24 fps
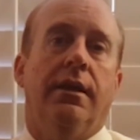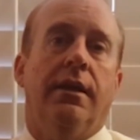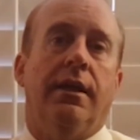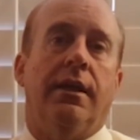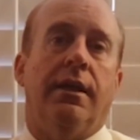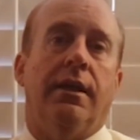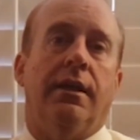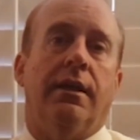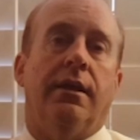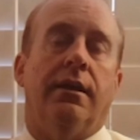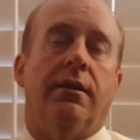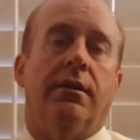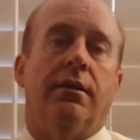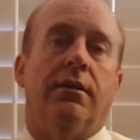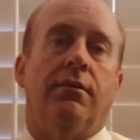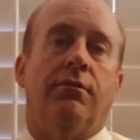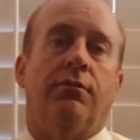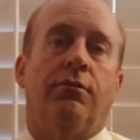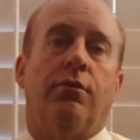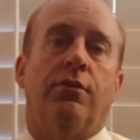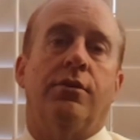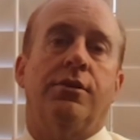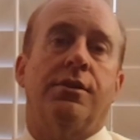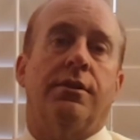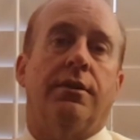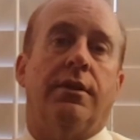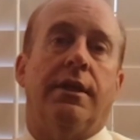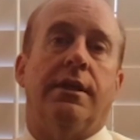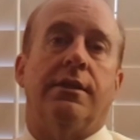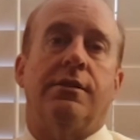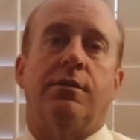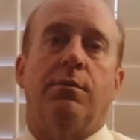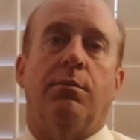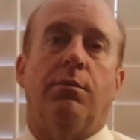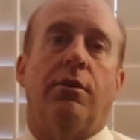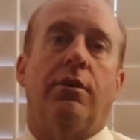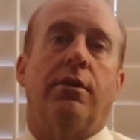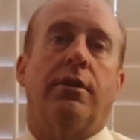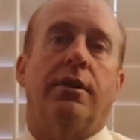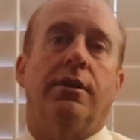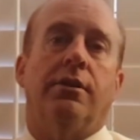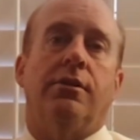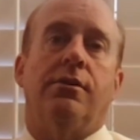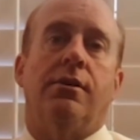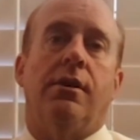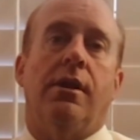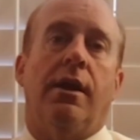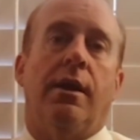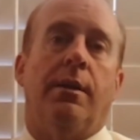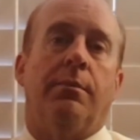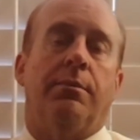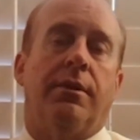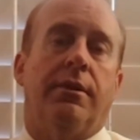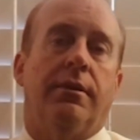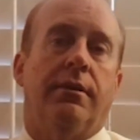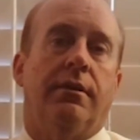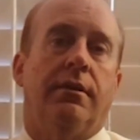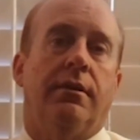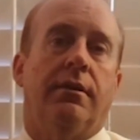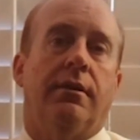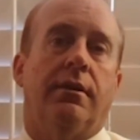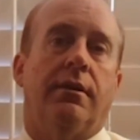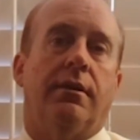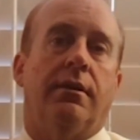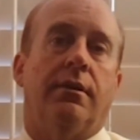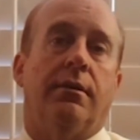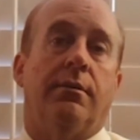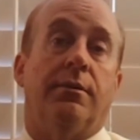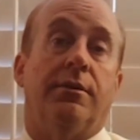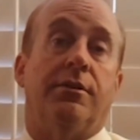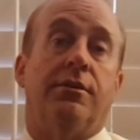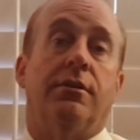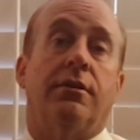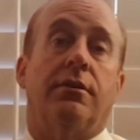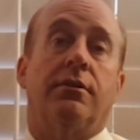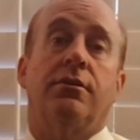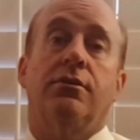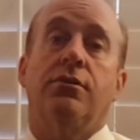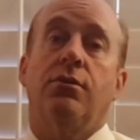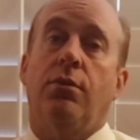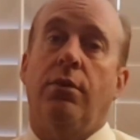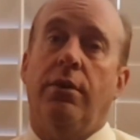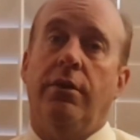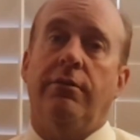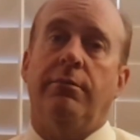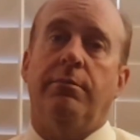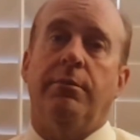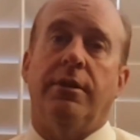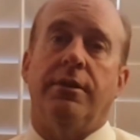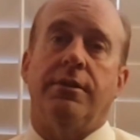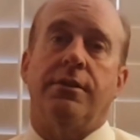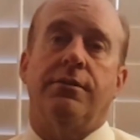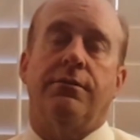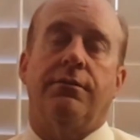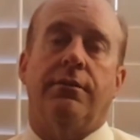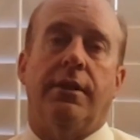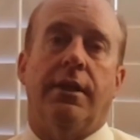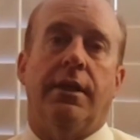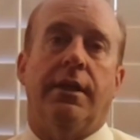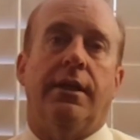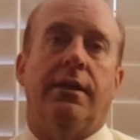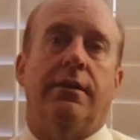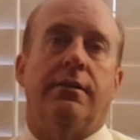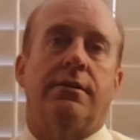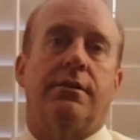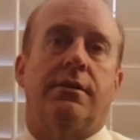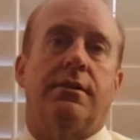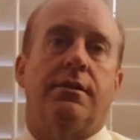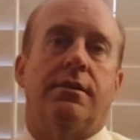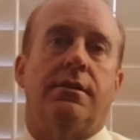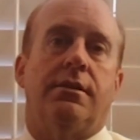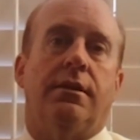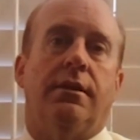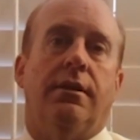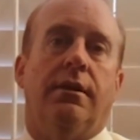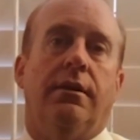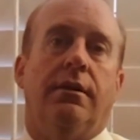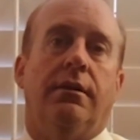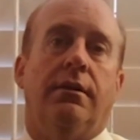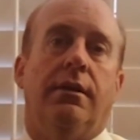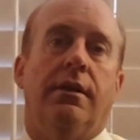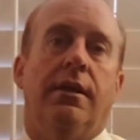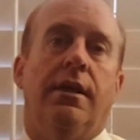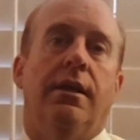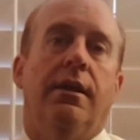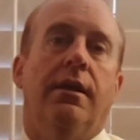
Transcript: And unfortunately, as the market dropped, it took 12 months for that house to sell,